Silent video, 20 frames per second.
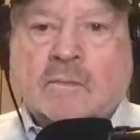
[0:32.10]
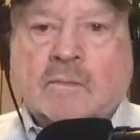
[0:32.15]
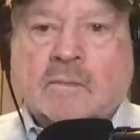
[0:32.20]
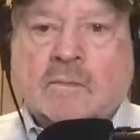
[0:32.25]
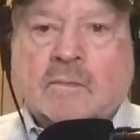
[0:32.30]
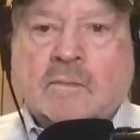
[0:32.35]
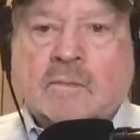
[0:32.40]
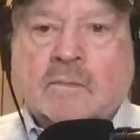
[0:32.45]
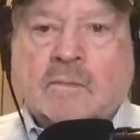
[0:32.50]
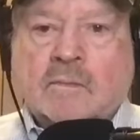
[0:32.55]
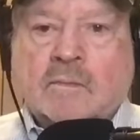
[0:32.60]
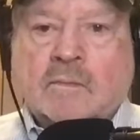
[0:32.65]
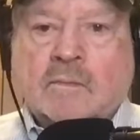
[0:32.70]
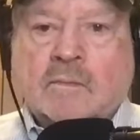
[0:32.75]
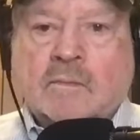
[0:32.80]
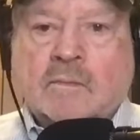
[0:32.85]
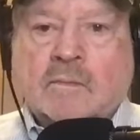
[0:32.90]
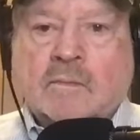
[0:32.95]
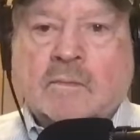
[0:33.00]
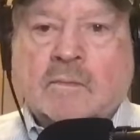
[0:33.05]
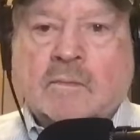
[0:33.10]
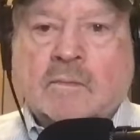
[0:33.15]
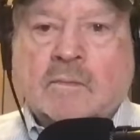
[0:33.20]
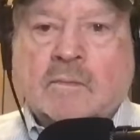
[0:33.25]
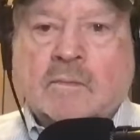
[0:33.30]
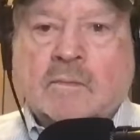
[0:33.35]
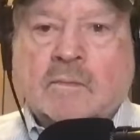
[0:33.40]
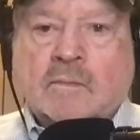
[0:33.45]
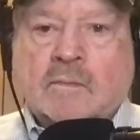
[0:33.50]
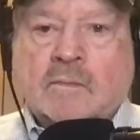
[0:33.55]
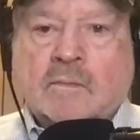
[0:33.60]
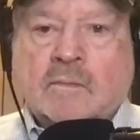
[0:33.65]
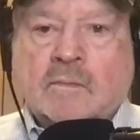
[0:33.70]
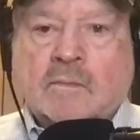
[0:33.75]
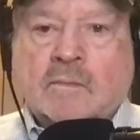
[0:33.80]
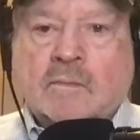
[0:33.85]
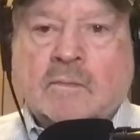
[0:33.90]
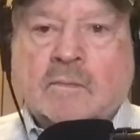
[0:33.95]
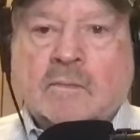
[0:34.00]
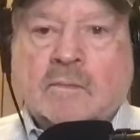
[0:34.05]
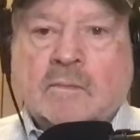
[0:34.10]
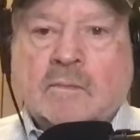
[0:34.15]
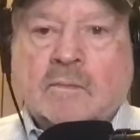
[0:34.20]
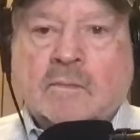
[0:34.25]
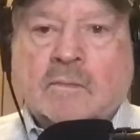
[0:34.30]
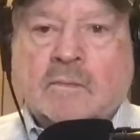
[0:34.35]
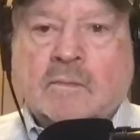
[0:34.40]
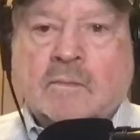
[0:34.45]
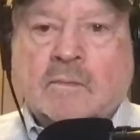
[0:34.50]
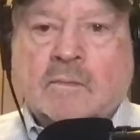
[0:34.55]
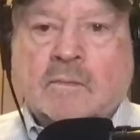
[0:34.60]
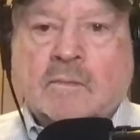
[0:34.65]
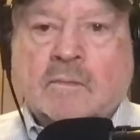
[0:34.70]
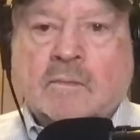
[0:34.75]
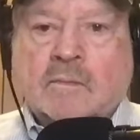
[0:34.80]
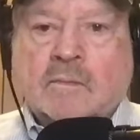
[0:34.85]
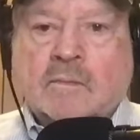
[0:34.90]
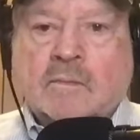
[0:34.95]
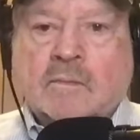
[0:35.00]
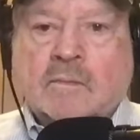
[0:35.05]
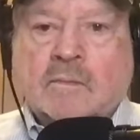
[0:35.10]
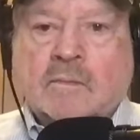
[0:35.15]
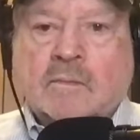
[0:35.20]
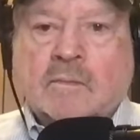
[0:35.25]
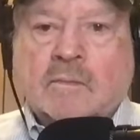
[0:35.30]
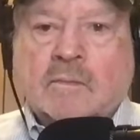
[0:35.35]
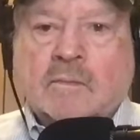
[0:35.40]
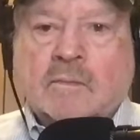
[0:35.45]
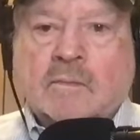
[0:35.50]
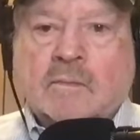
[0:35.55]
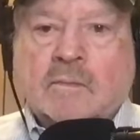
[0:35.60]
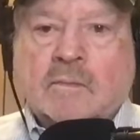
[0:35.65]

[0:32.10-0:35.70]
No words are spoken by the person on screen.